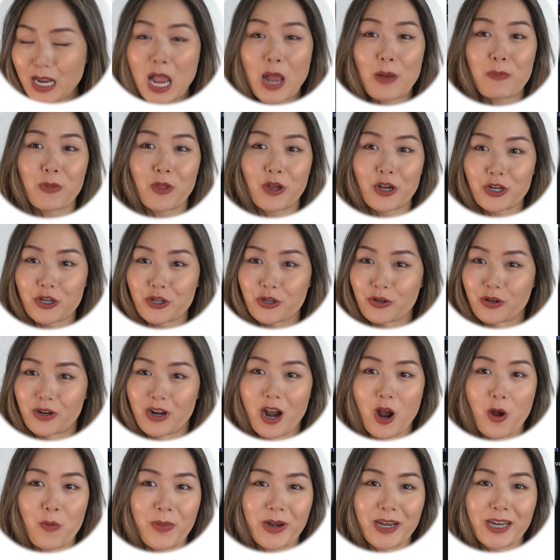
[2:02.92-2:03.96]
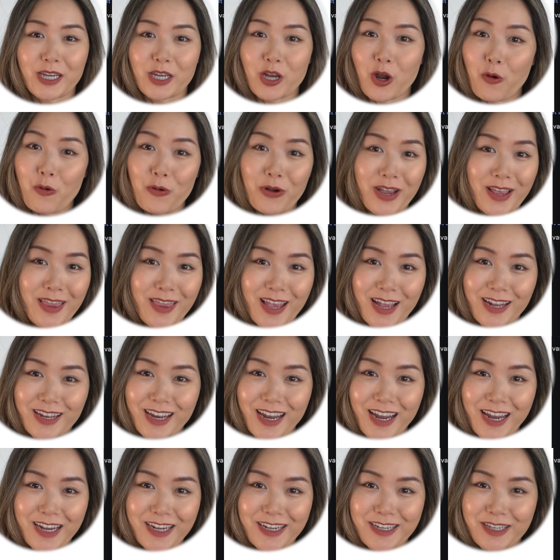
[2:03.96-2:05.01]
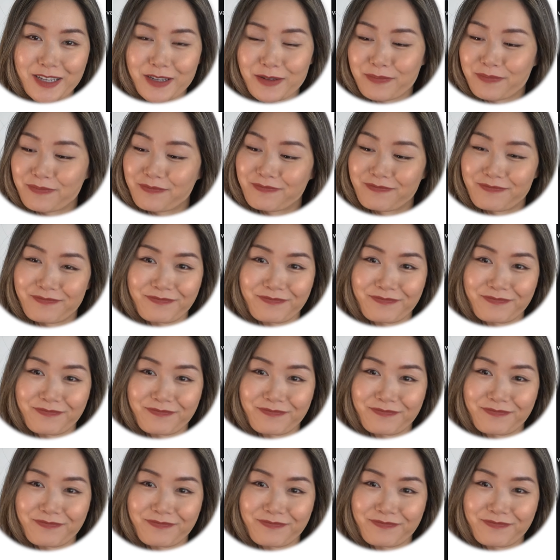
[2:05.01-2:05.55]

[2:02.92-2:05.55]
I'm not sure how many tokens that takes.